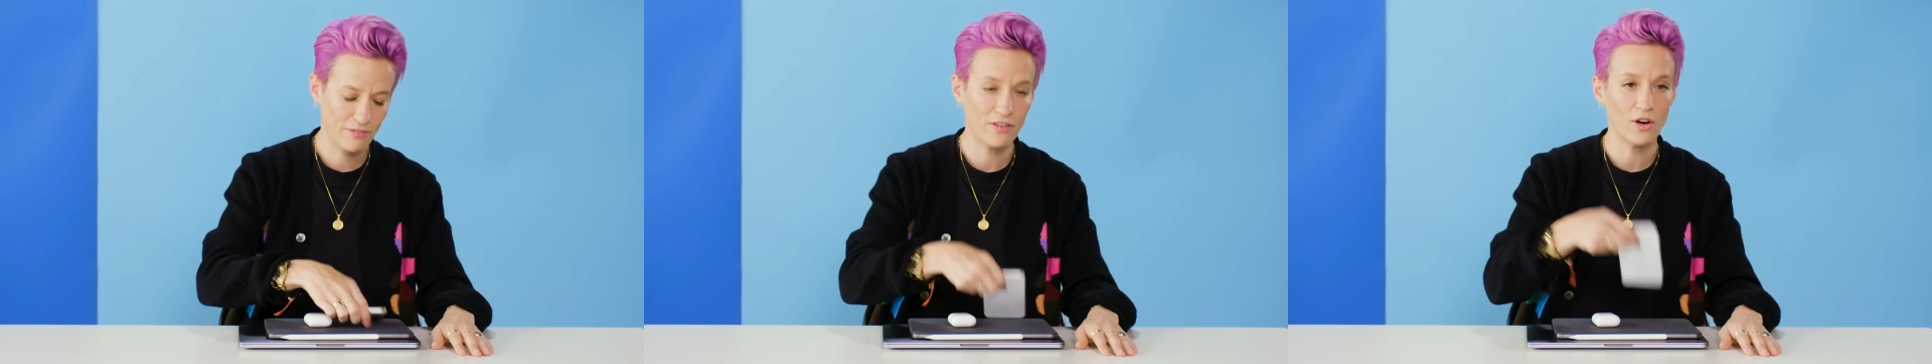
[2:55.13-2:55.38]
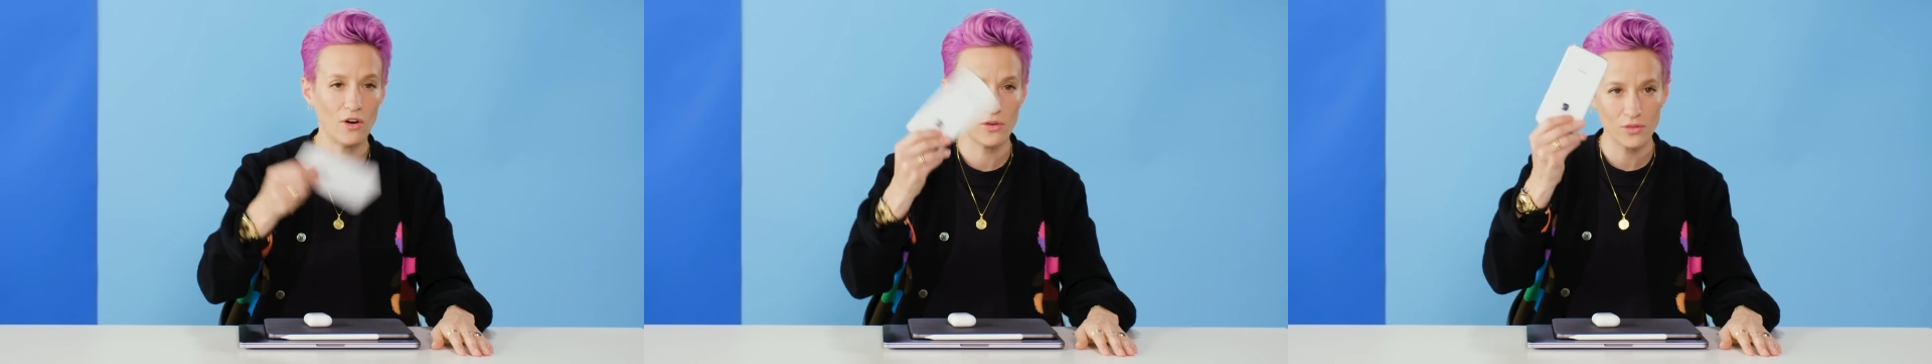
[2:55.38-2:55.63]

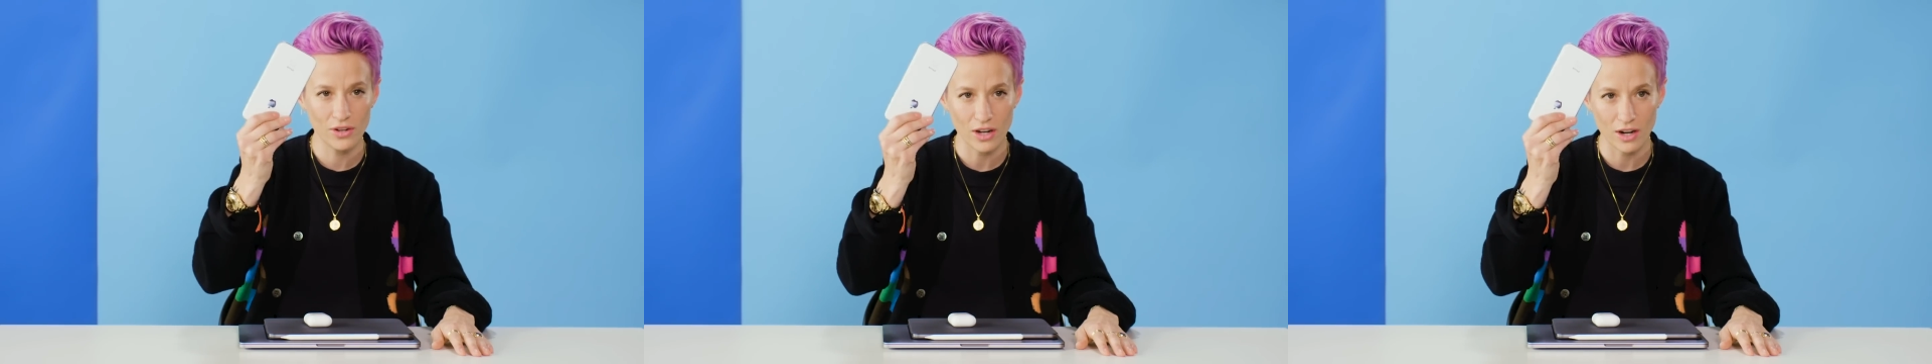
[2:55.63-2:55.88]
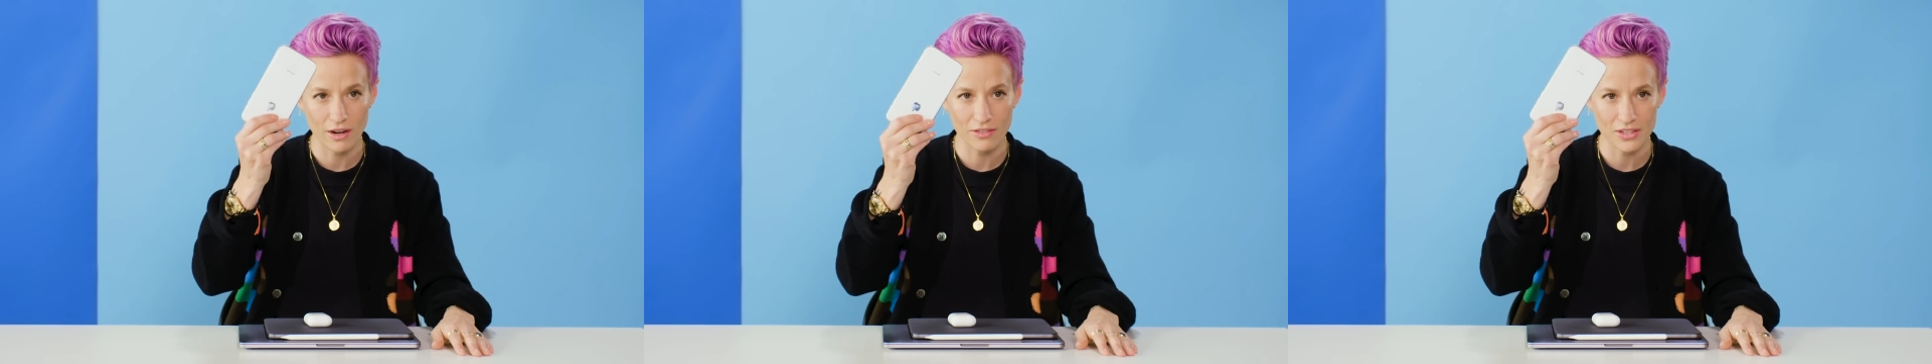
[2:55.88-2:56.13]
Phone,
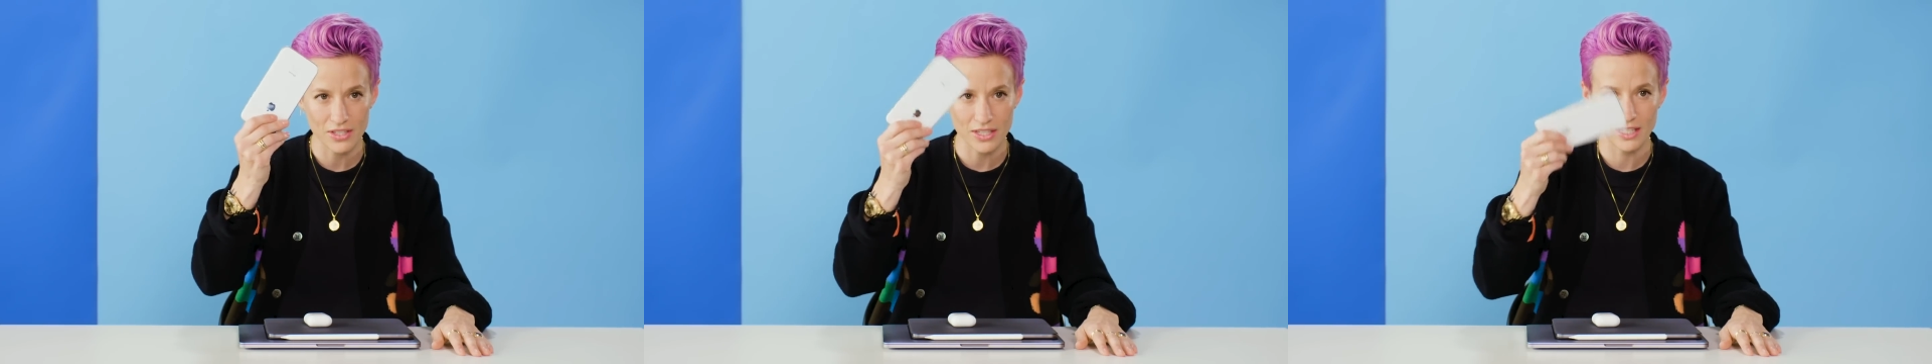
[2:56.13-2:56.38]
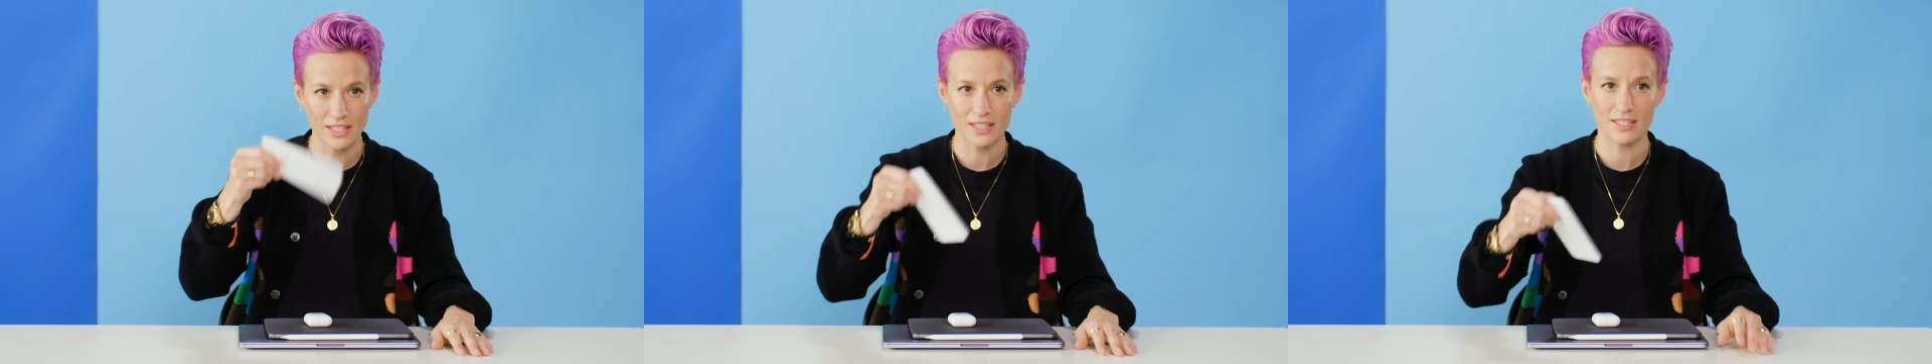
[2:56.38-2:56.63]

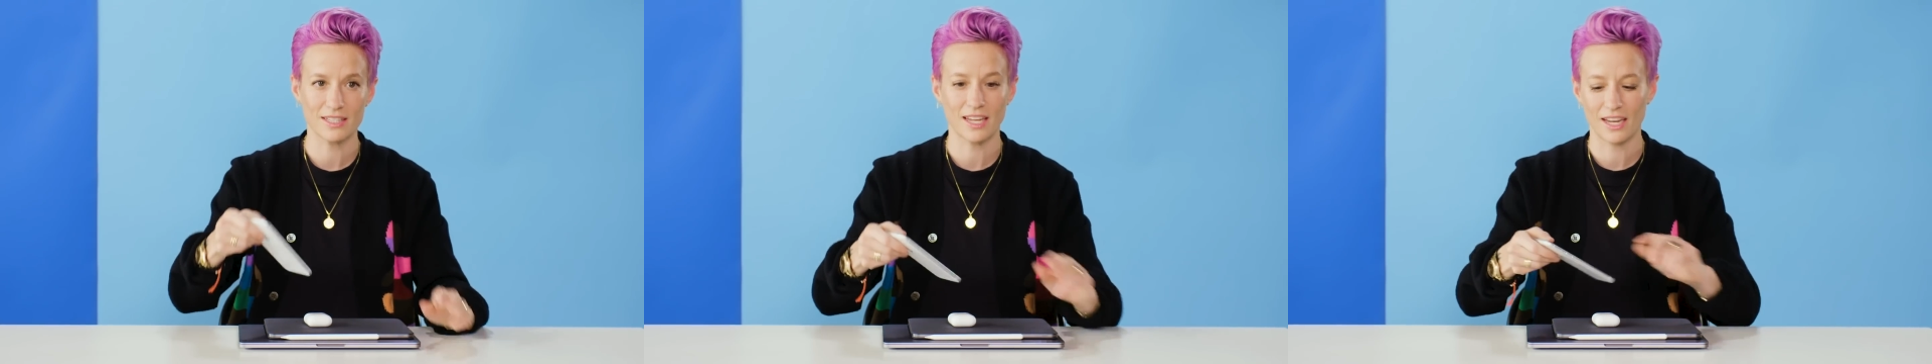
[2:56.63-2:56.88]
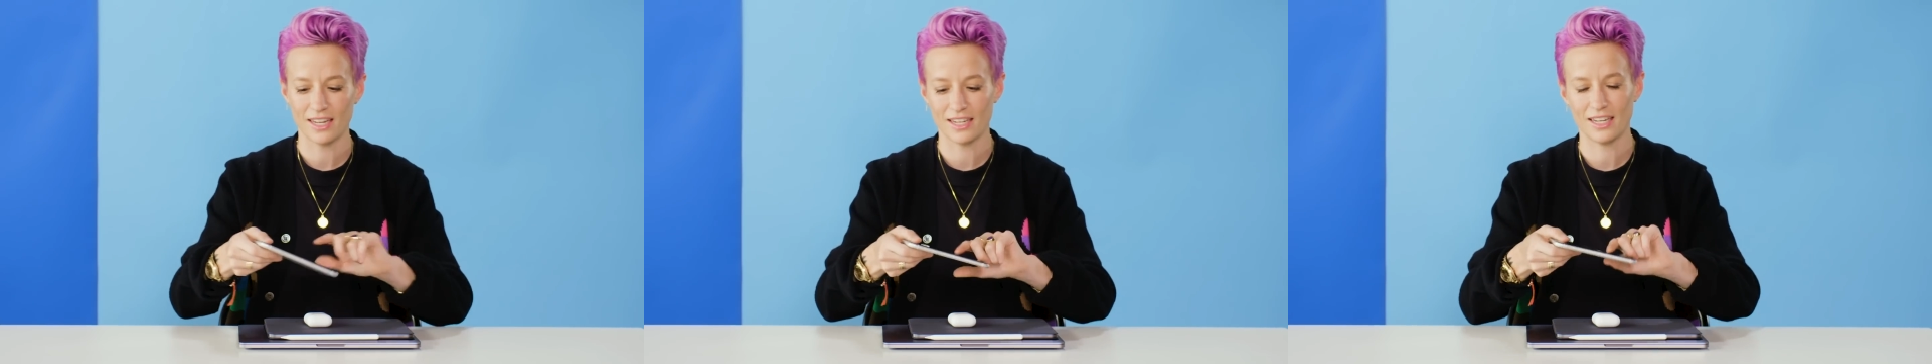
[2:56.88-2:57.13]
obviously, this is
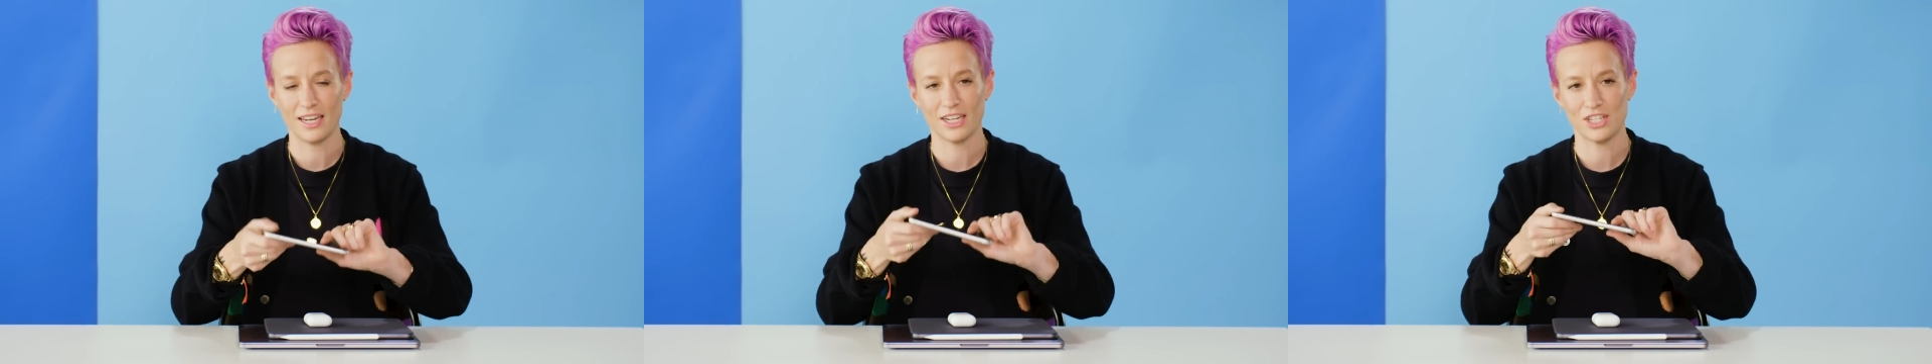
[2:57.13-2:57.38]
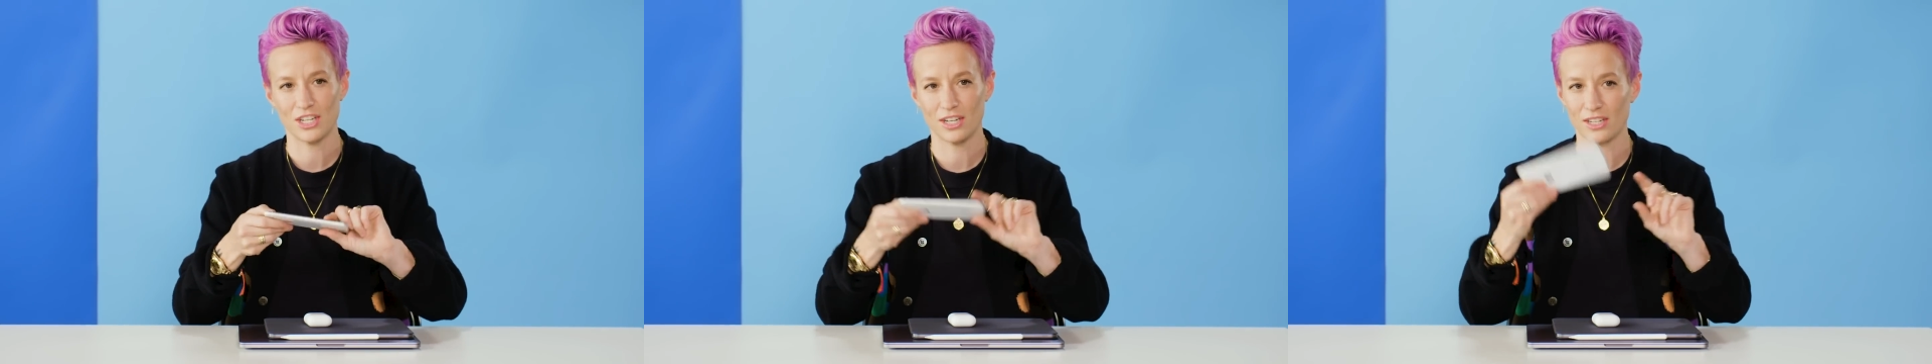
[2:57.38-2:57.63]
like
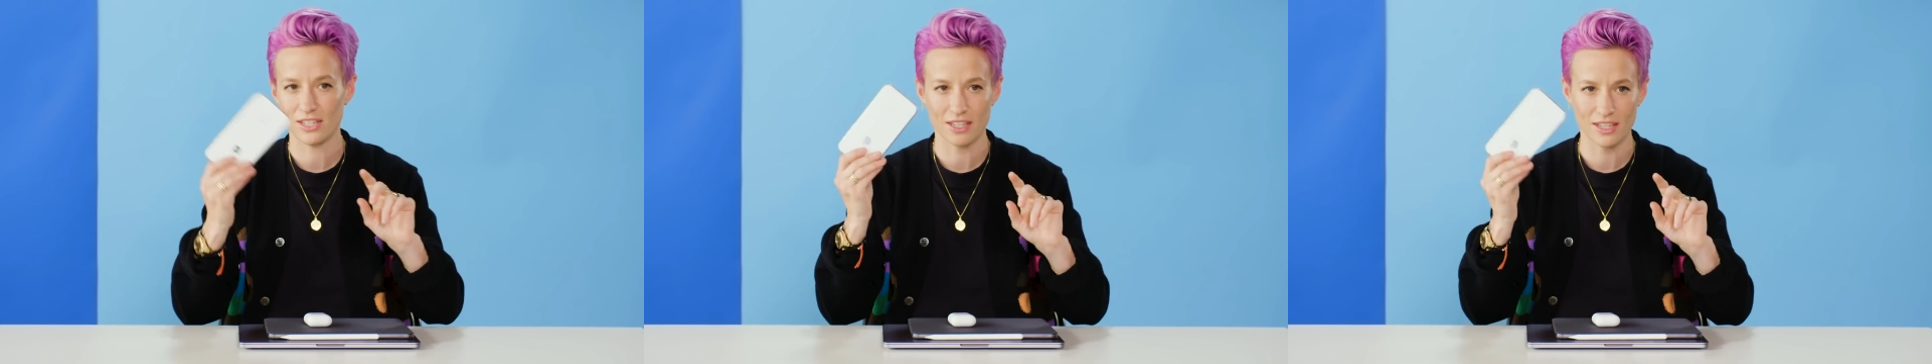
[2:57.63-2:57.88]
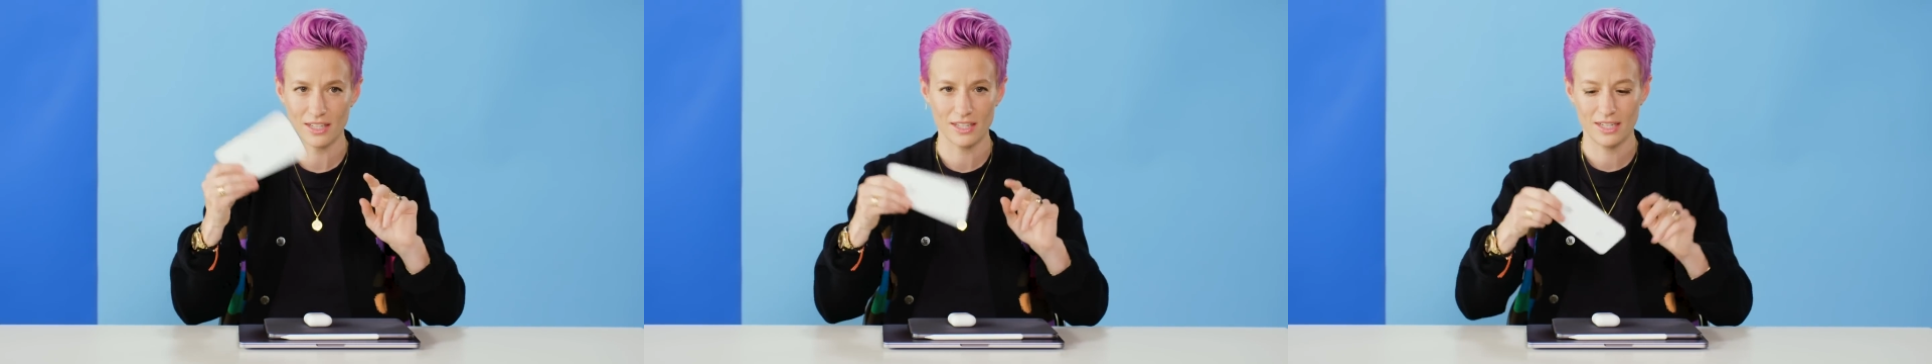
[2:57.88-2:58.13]
connection
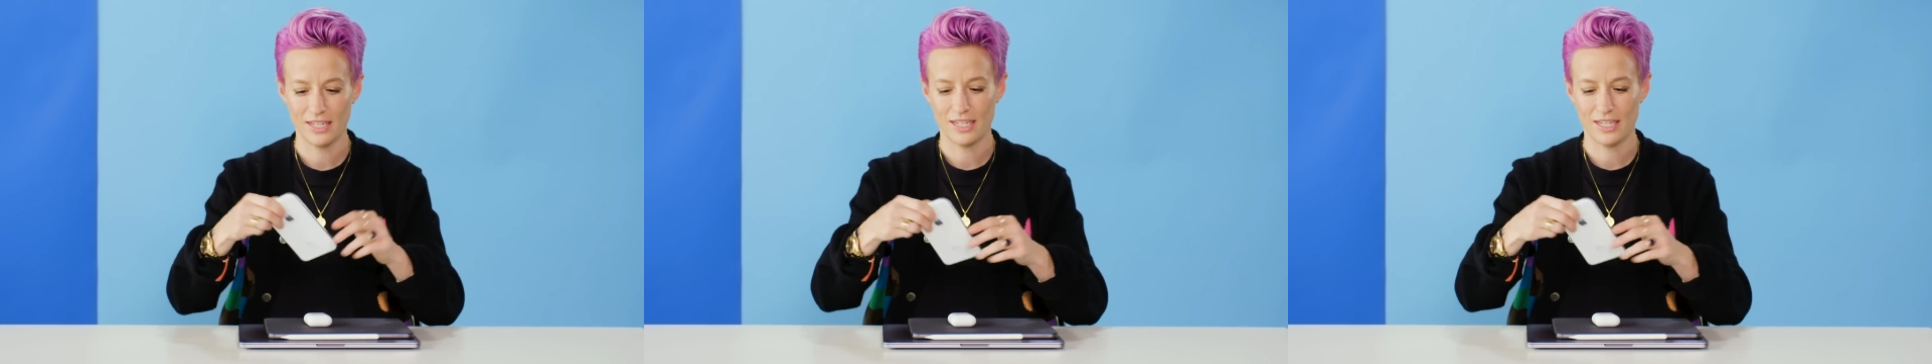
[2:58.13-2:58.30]
to